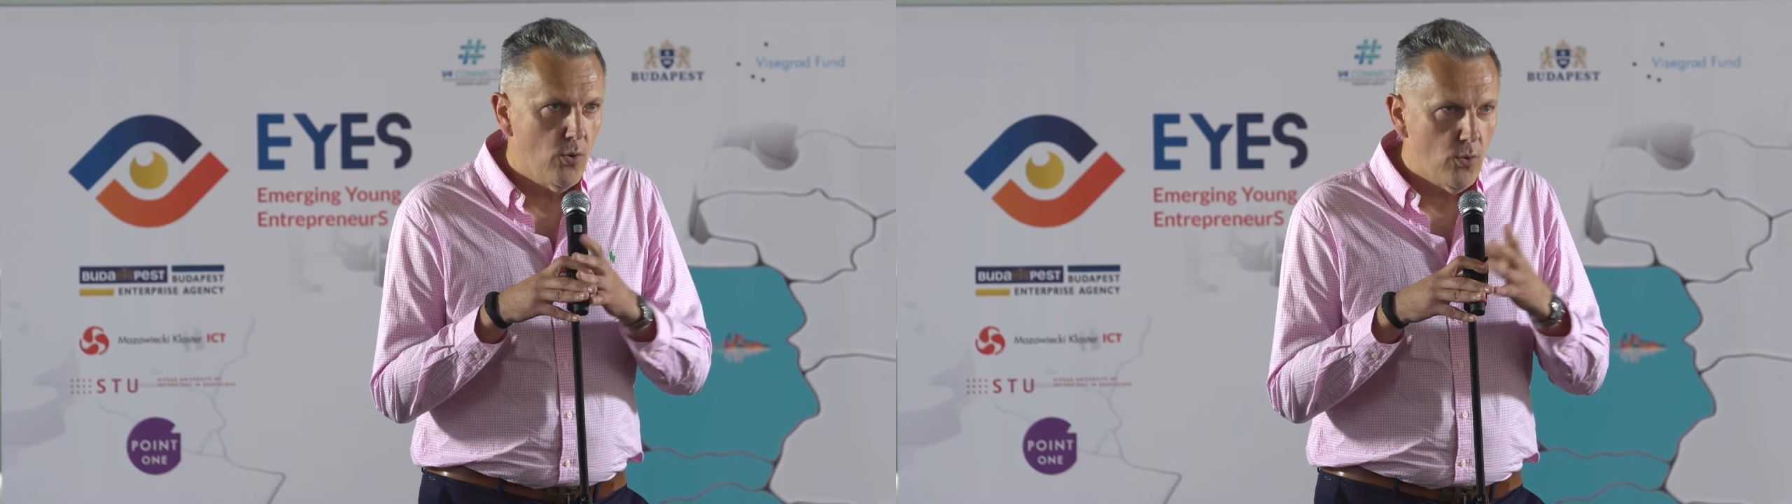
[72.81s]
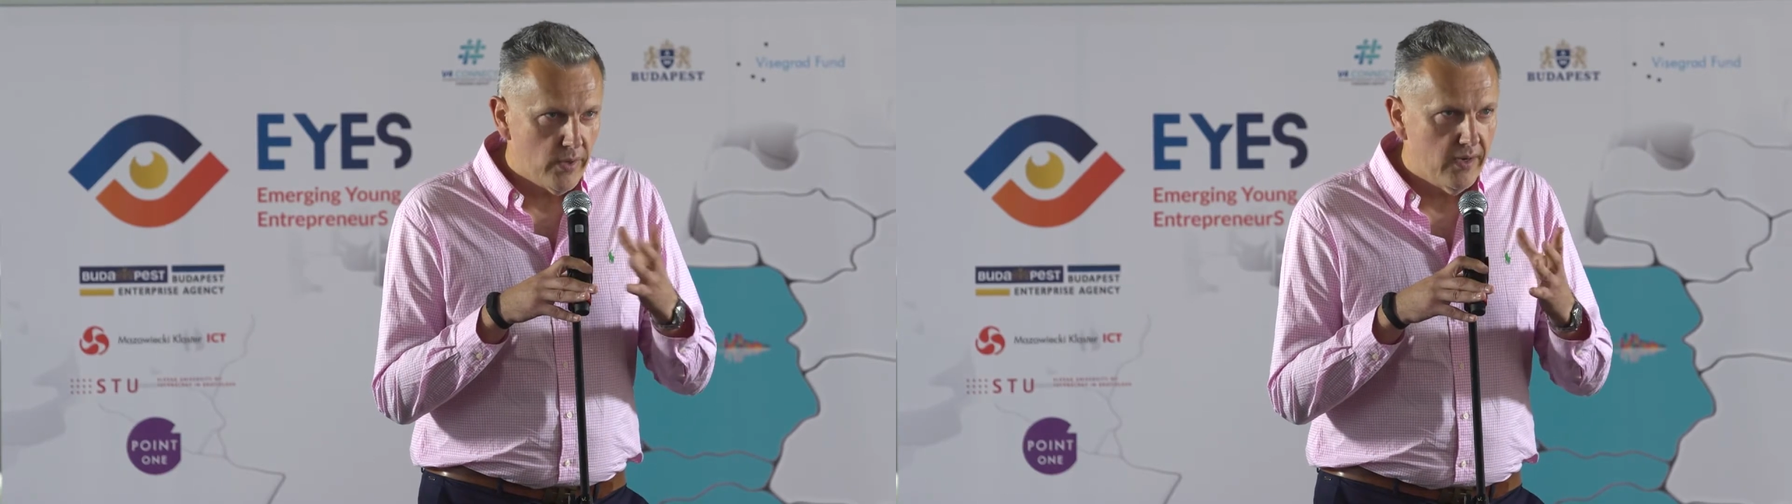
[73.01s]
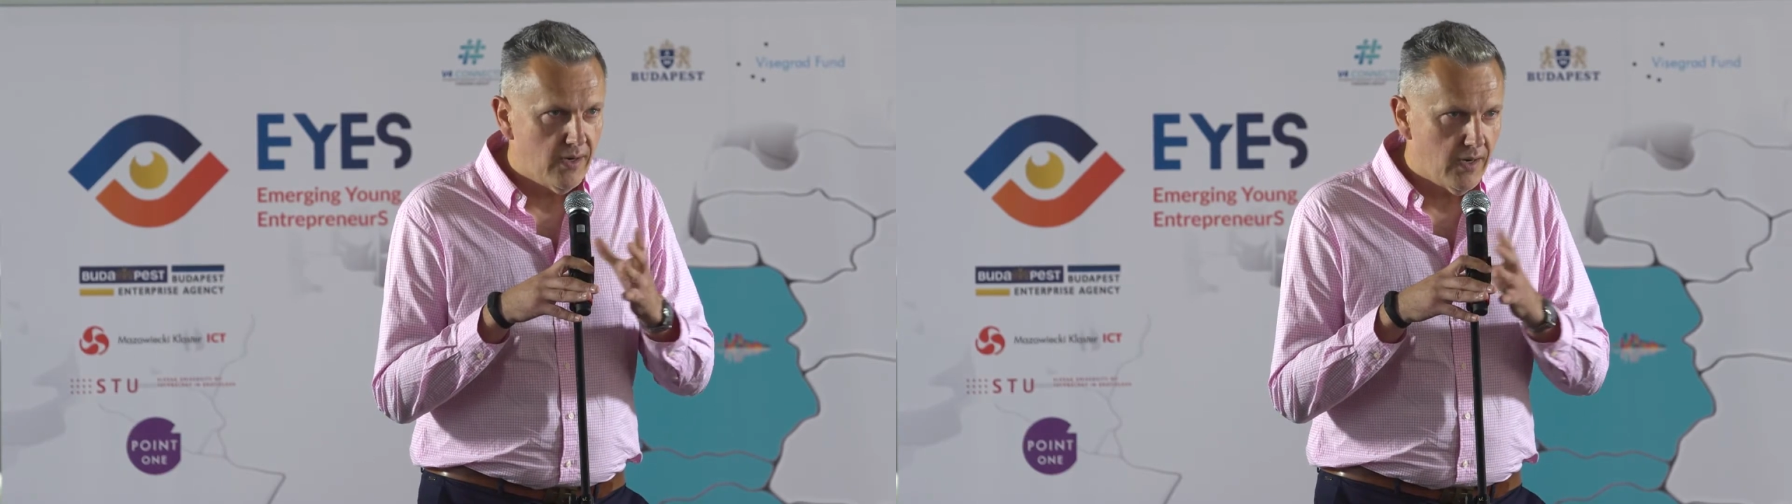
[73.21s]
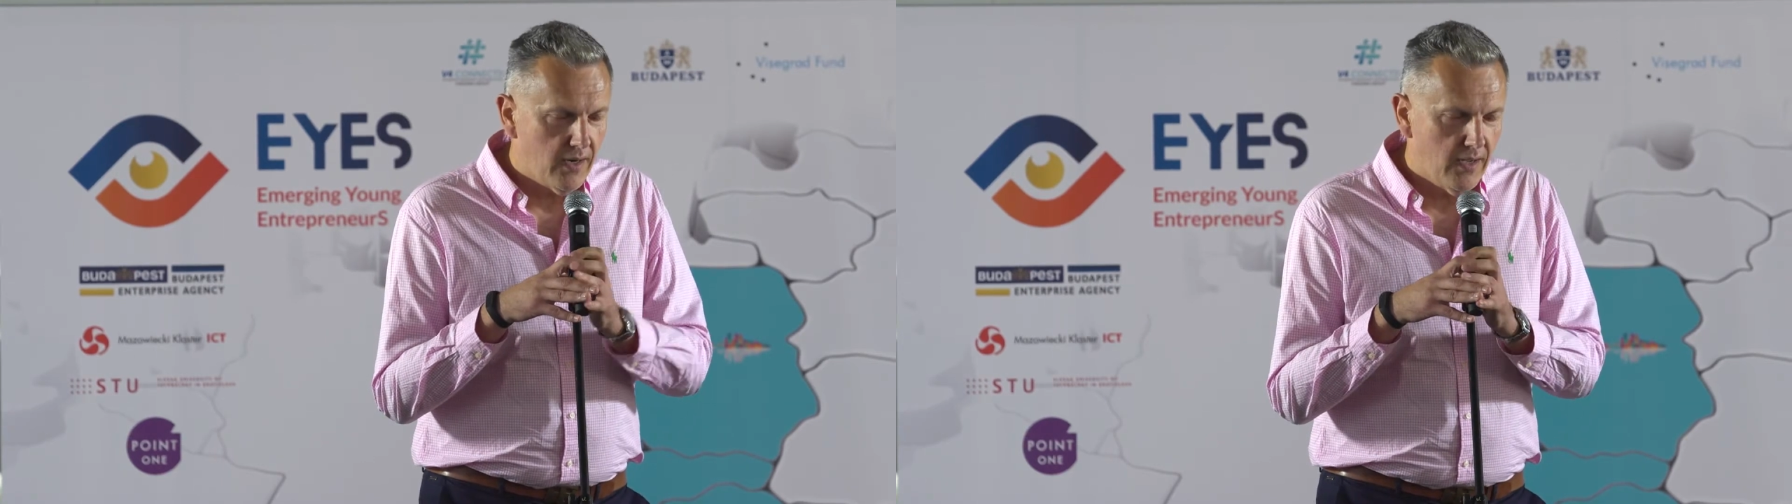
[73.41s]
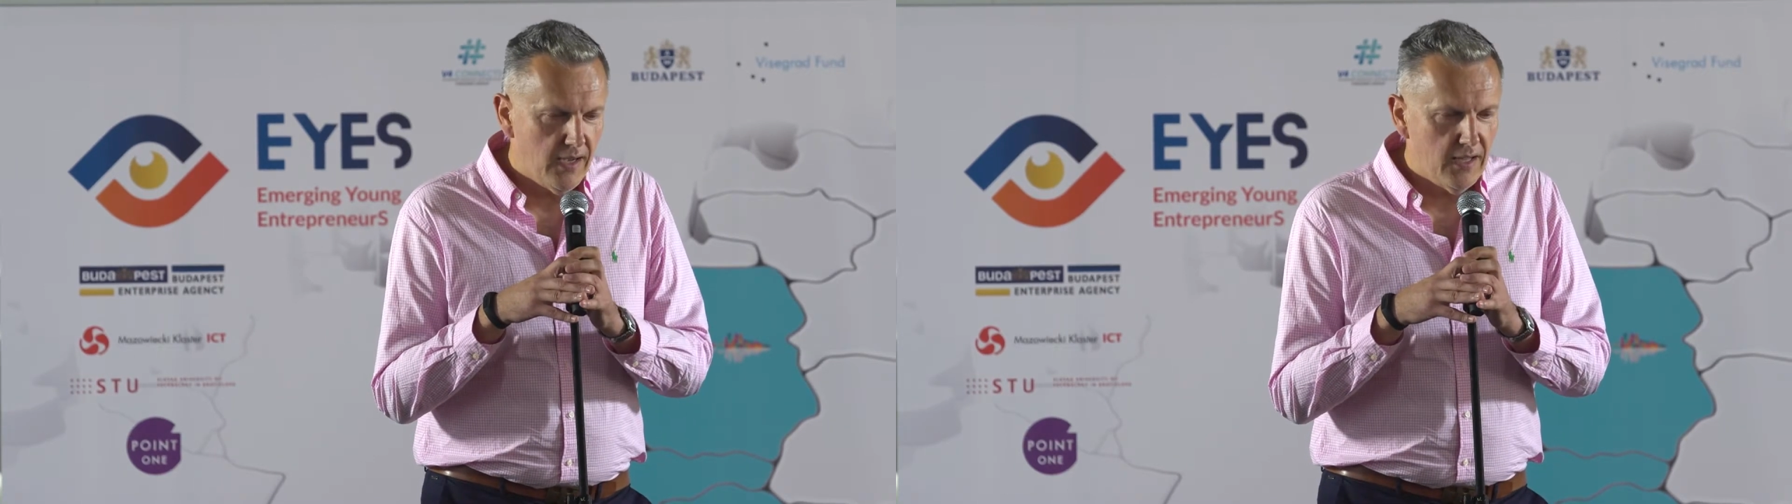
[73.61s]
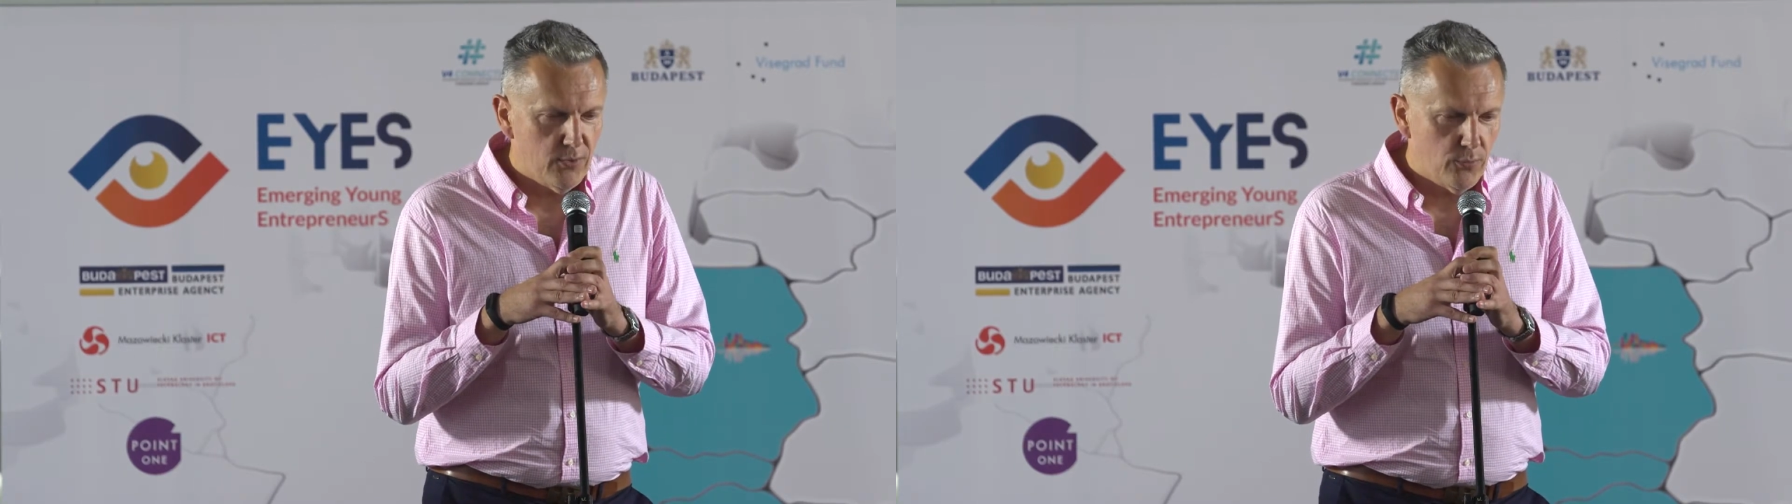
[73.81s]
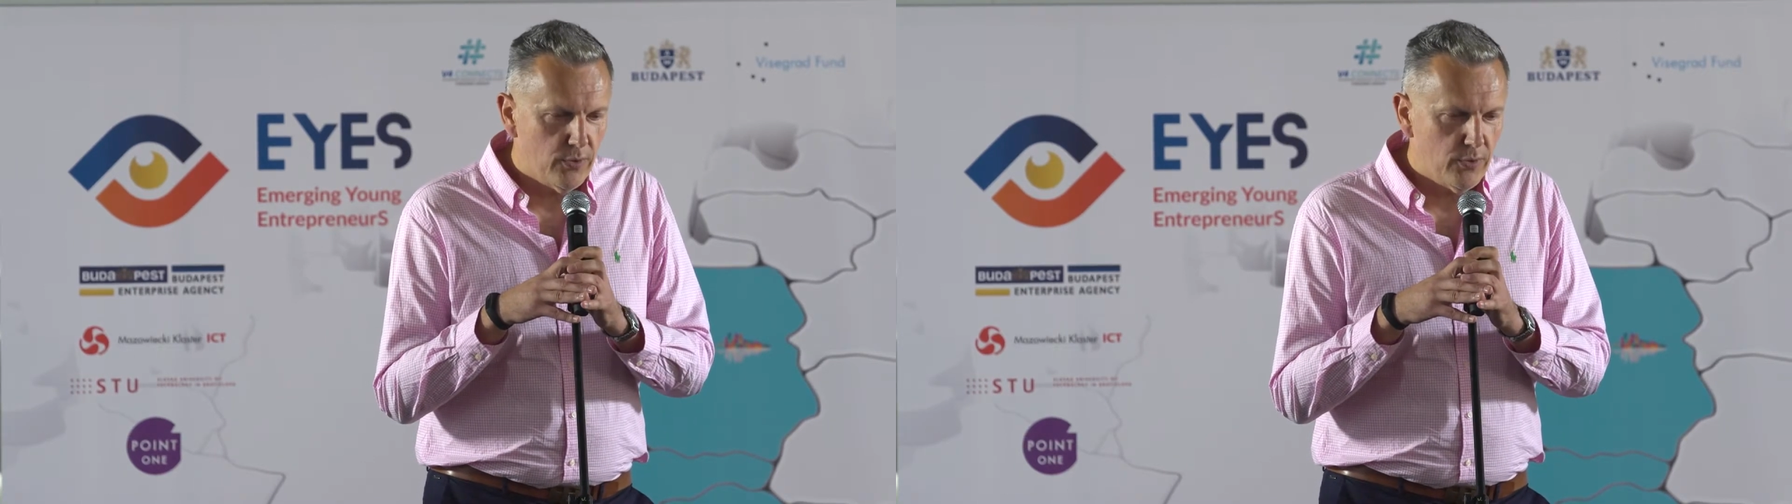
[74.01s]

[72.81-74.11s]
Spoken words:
who we are, and